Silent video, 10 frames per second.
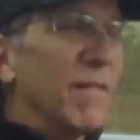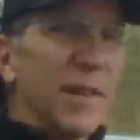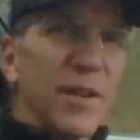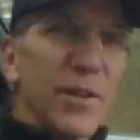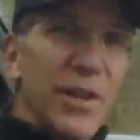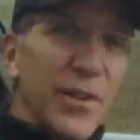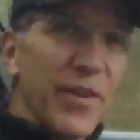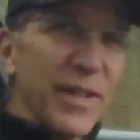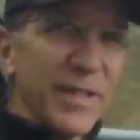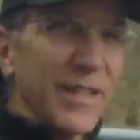Well,
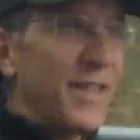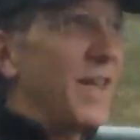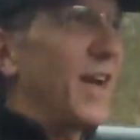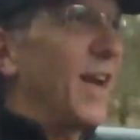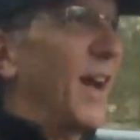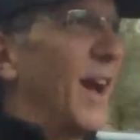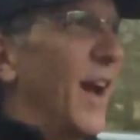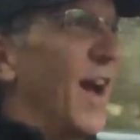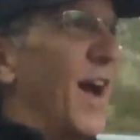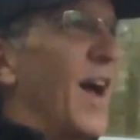curiously,
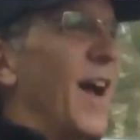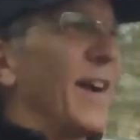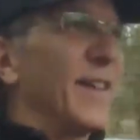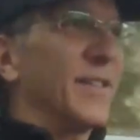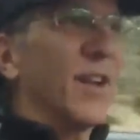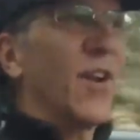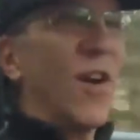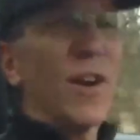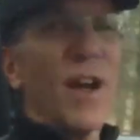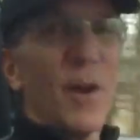I guess the
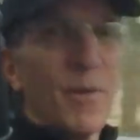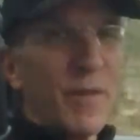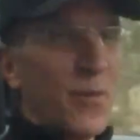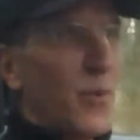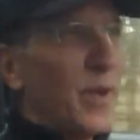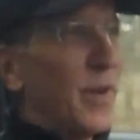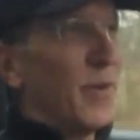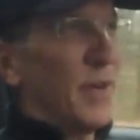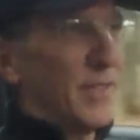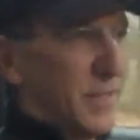car got over the wind
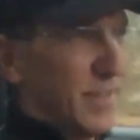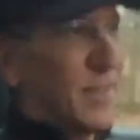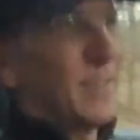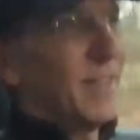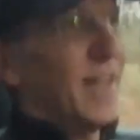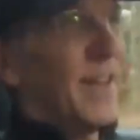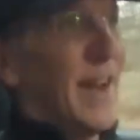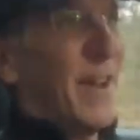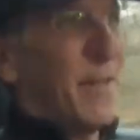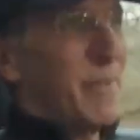noise, and
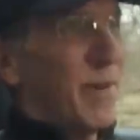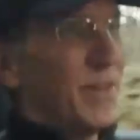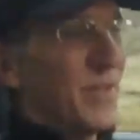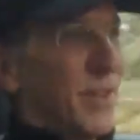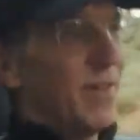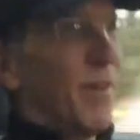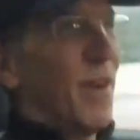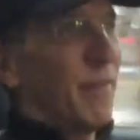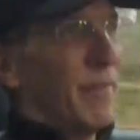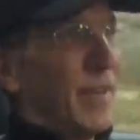now the mirrors are
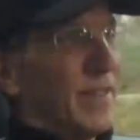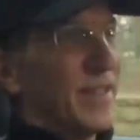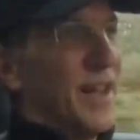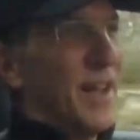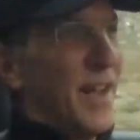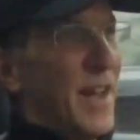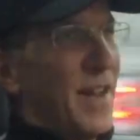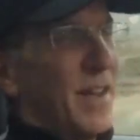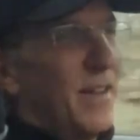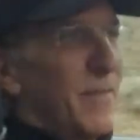affixed,
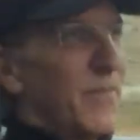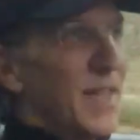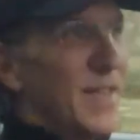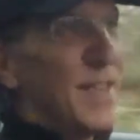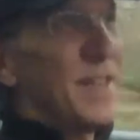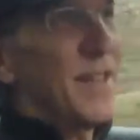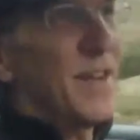and indeed